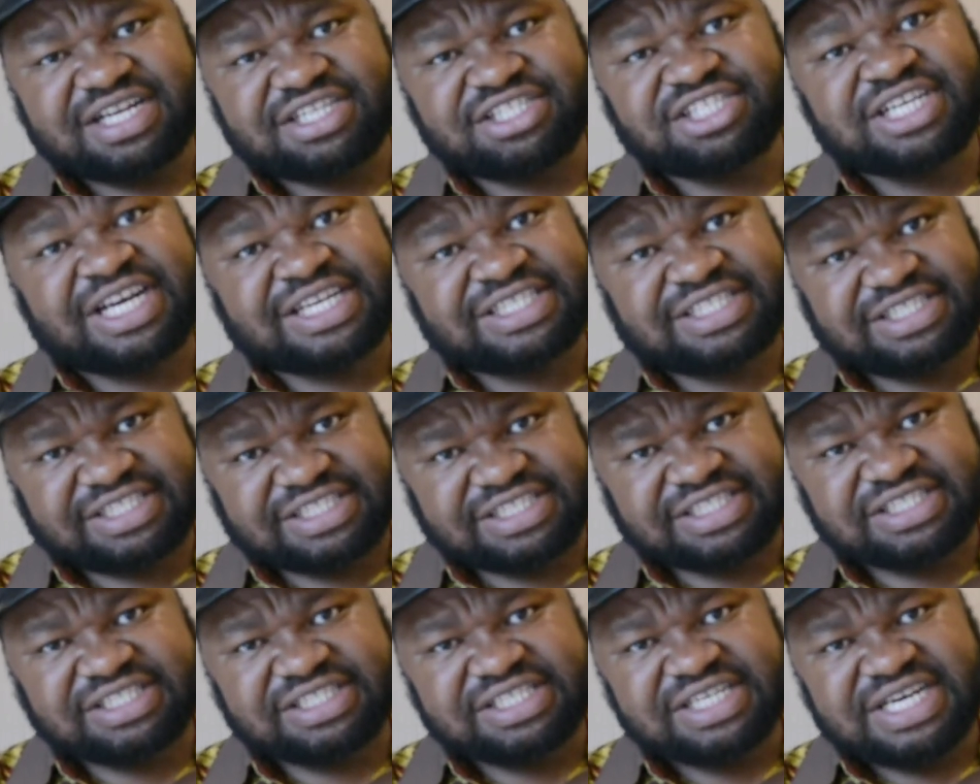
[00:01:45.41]

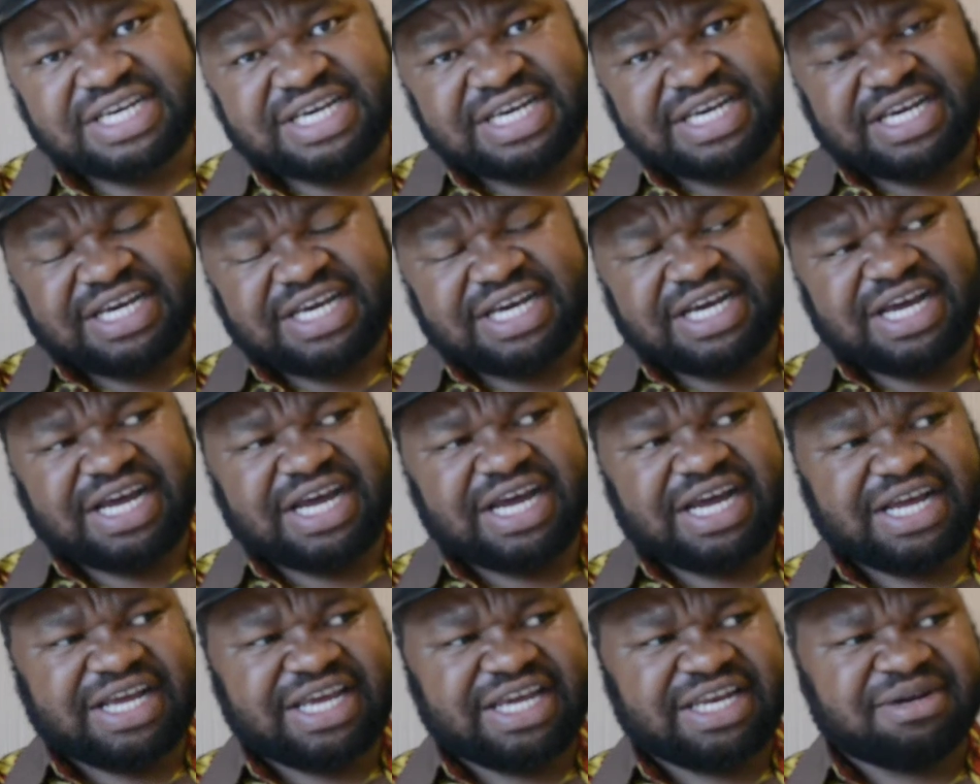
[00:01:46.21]
justice.
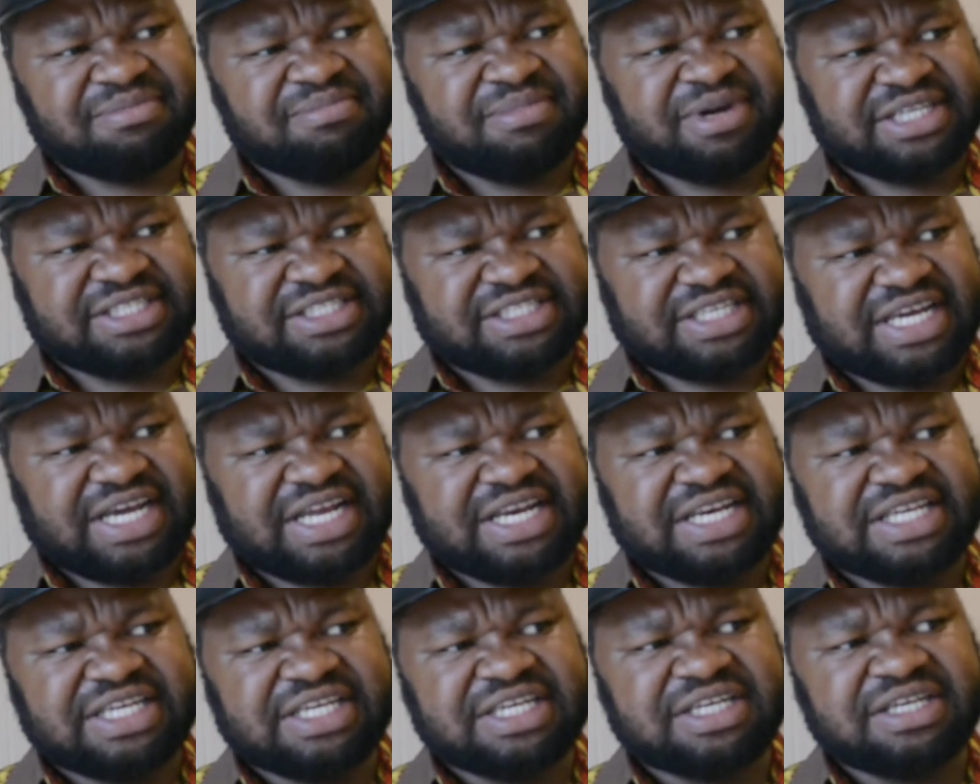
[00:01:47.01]
And
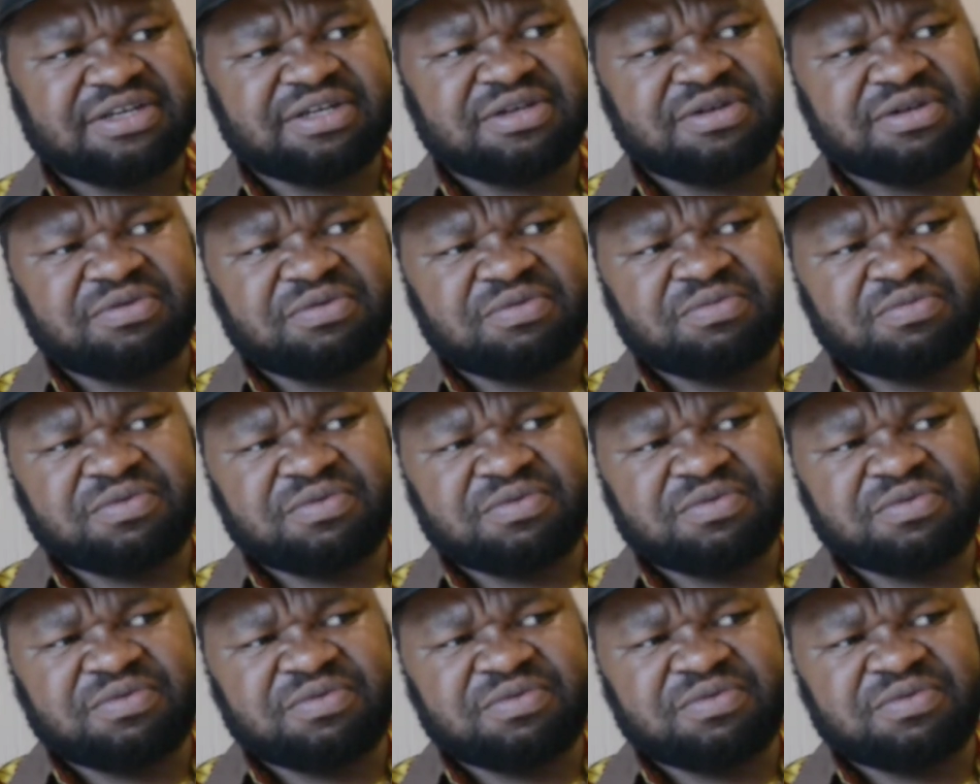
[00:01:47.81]
basically,